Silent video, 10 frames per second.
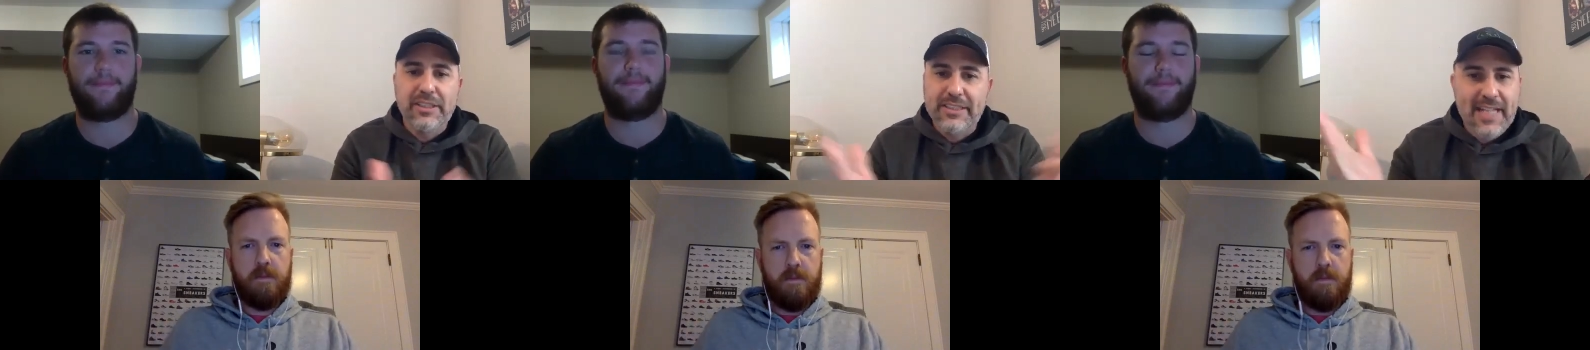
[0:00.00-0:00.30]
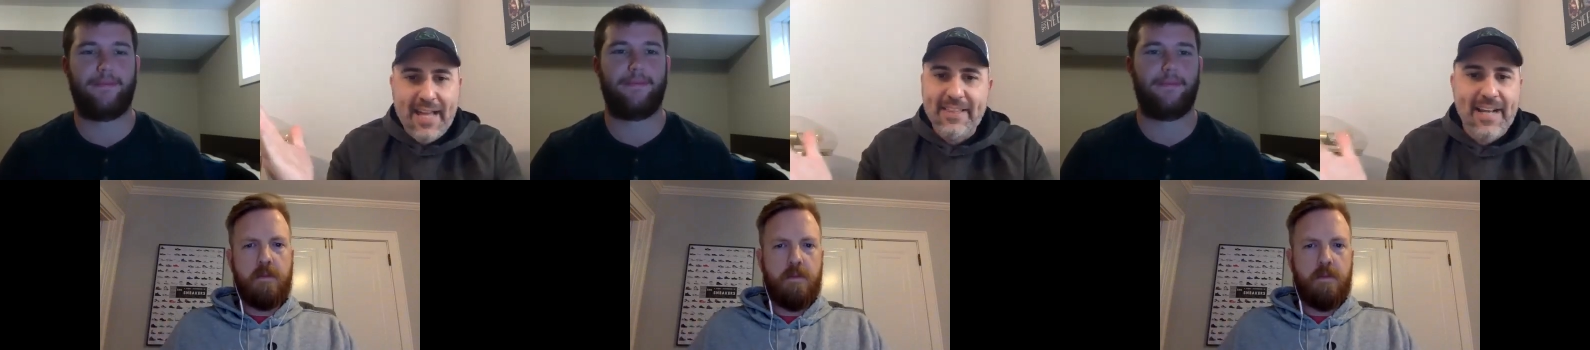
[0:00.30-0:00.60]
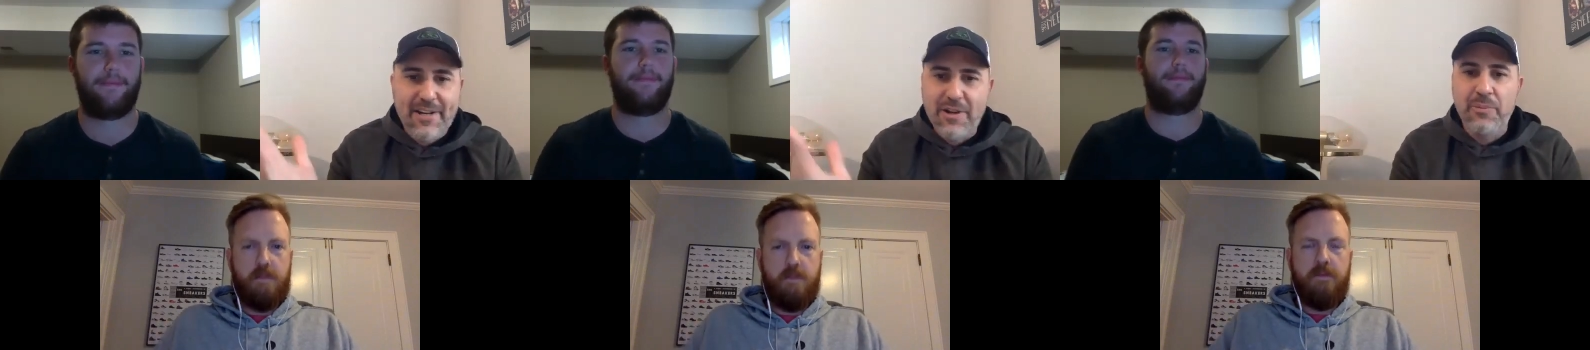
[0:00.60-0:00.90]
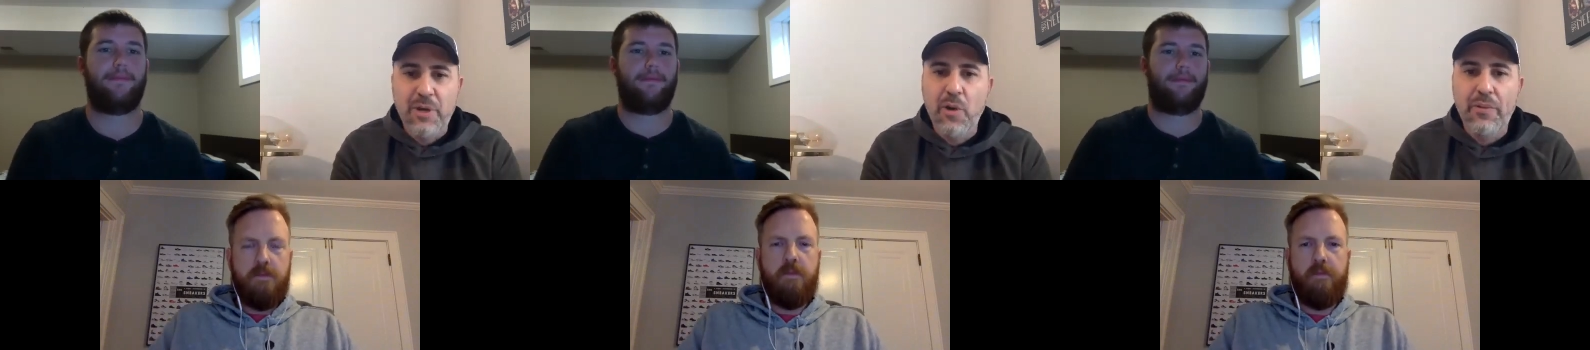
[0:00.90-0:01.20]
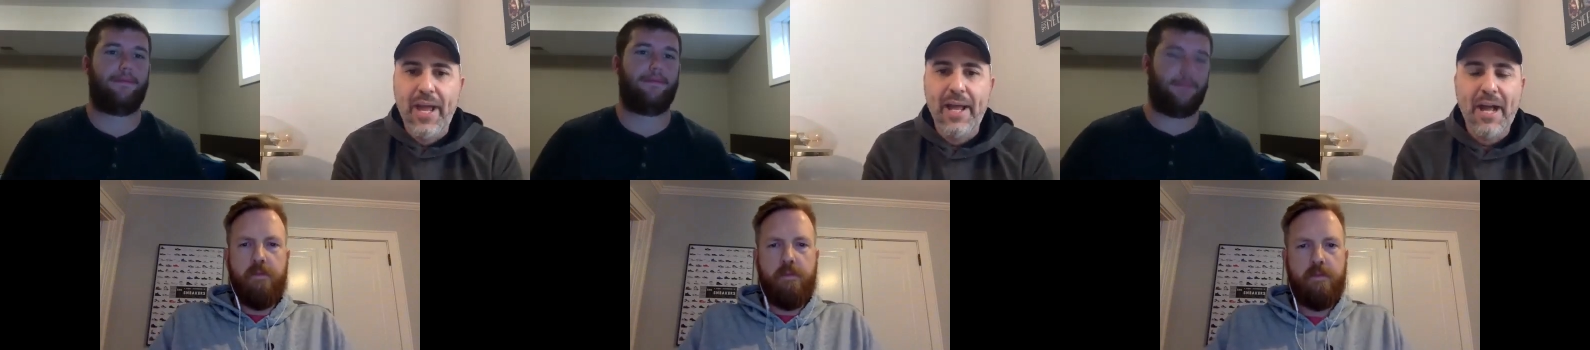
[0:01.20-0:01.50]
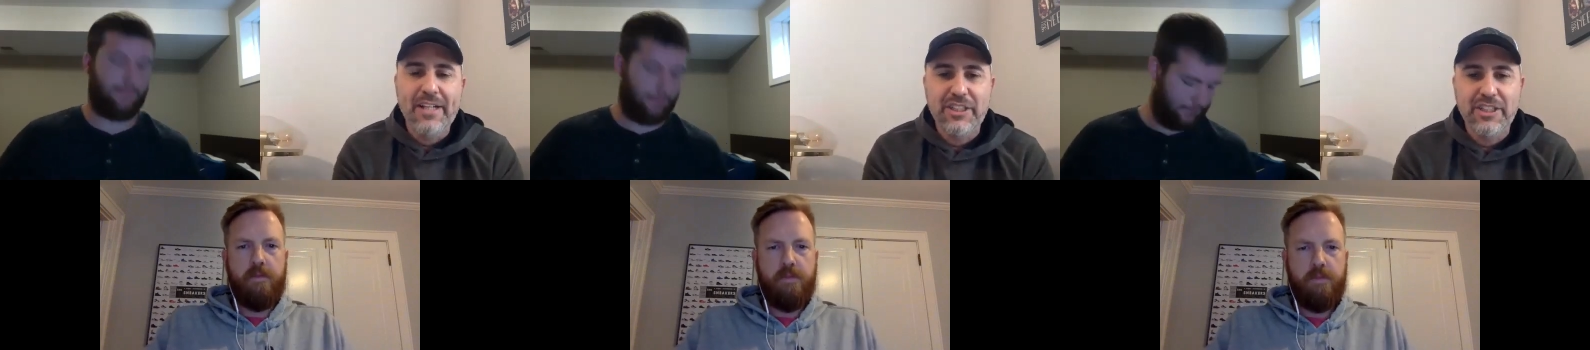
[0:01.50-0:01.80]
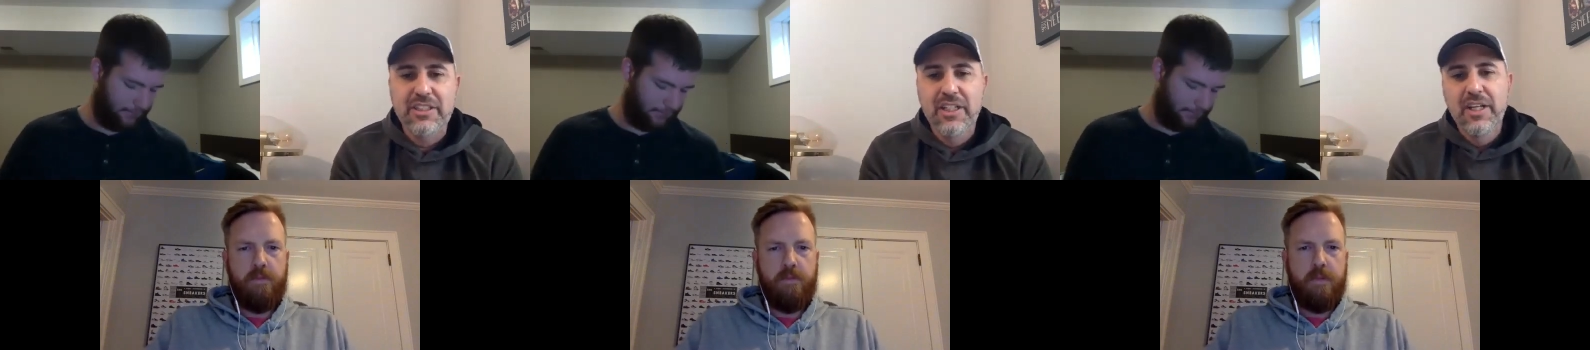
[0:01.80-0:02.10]
Speaker 1: It's not that I don't know that. I
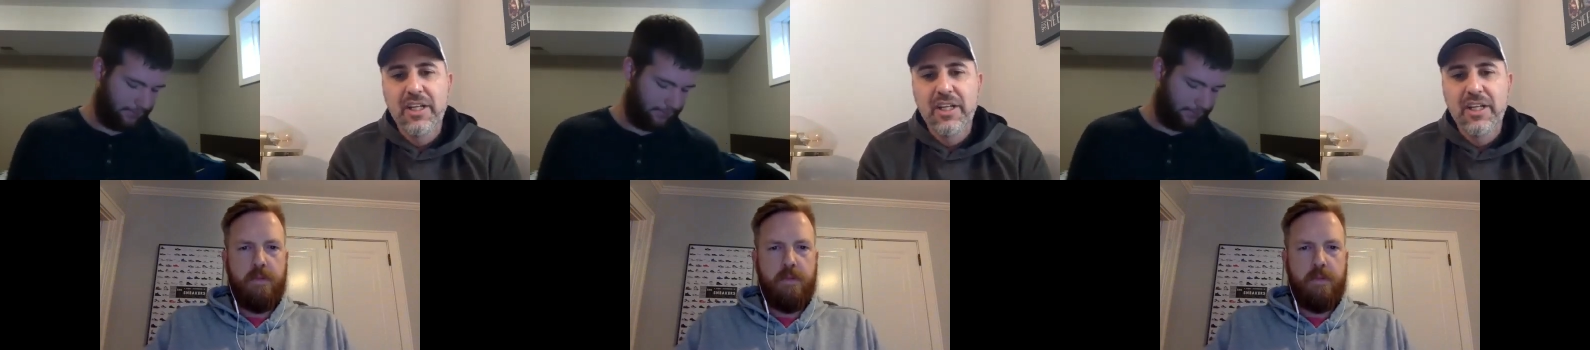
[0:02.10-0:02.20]
just